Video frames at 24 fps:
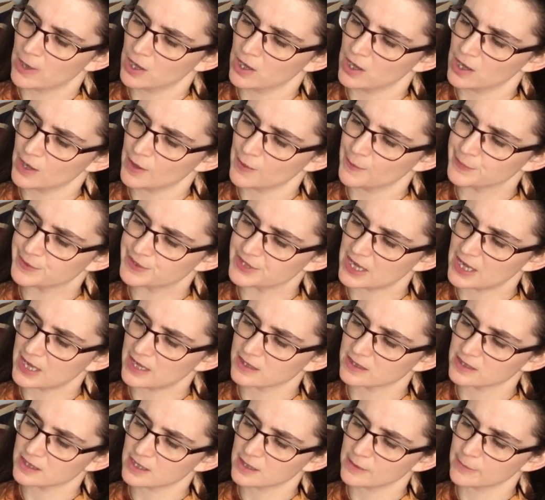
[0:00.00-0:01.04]
herbs,
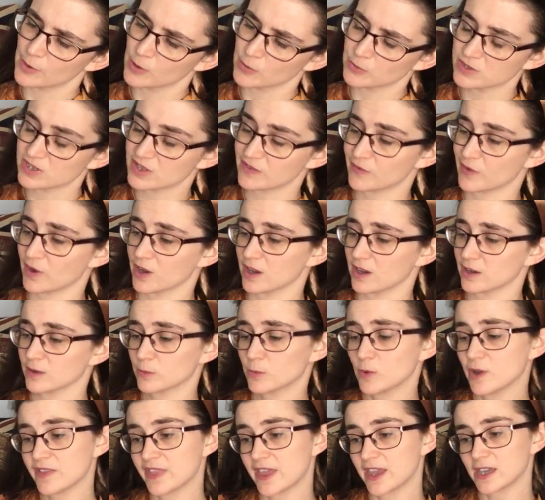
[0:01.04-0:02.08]
and an emulsifier.
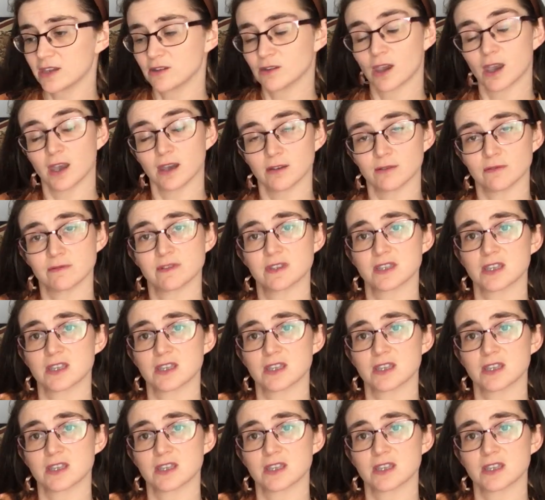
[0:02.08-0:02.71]
Well, there you go.